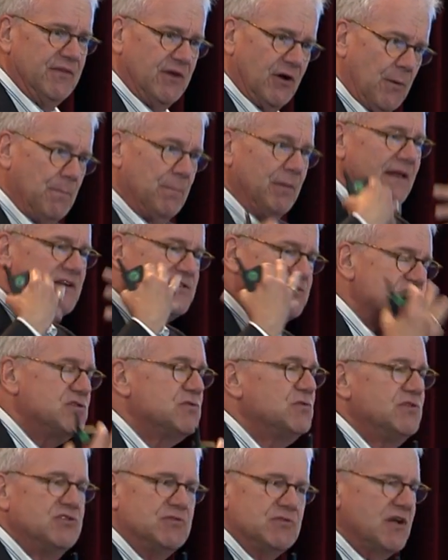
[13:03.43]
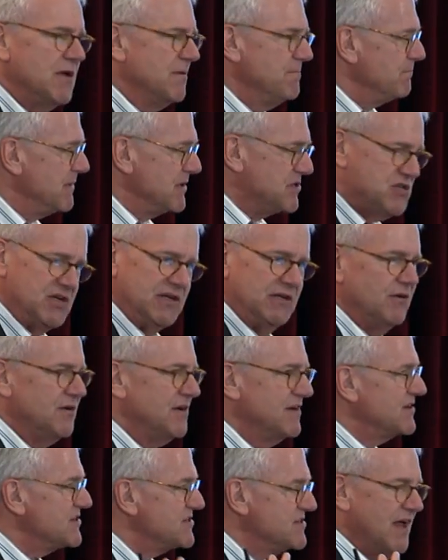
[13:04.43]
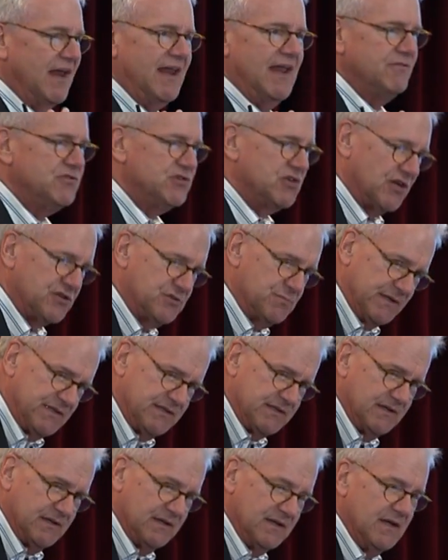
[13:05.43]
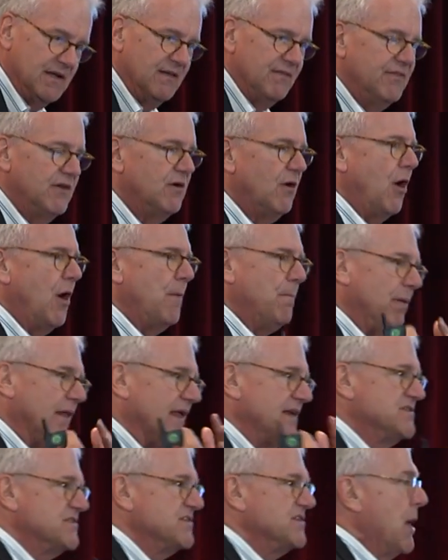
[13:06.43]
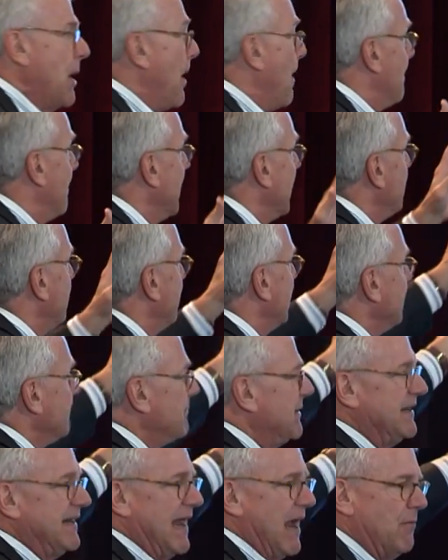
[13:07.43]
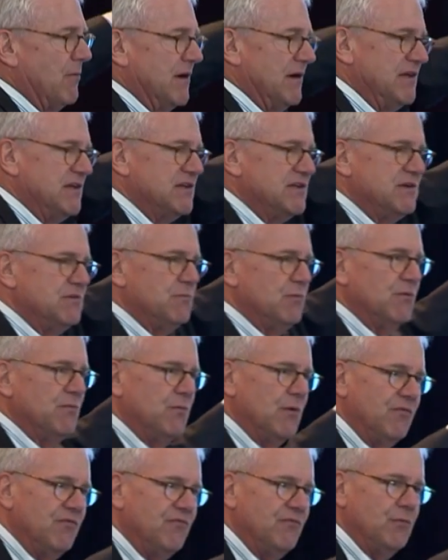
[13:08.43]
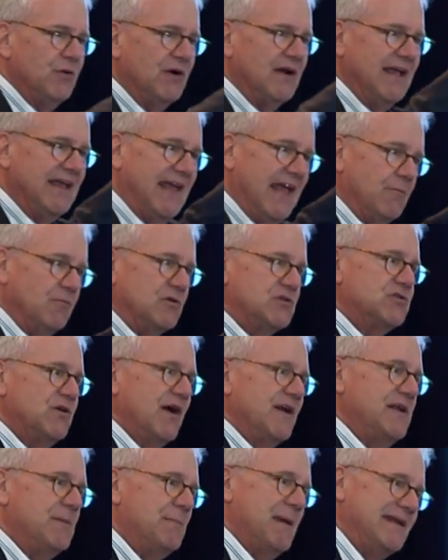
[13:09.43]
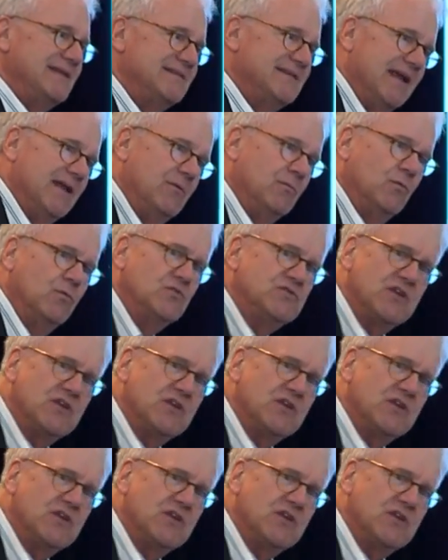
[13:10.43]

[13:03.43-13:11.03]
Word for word: There are places, machine learning does not have judgment. There are places, but, but, but now we're, we're, we're, we're, again, we're trying to maintain.